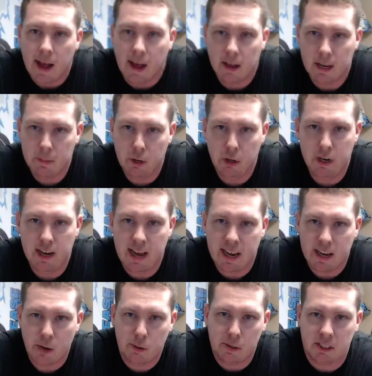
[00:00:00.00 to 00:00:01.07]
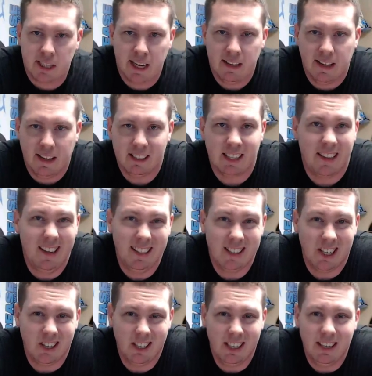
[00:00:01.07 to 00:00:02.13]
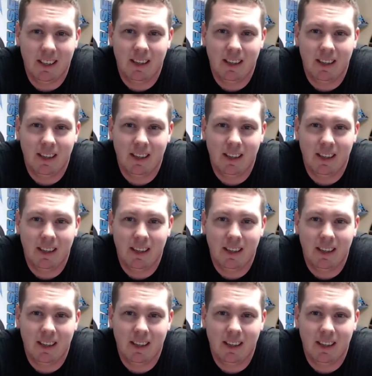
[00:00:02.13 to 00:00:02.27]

come you did not go with the skate lace? I think it's ugly.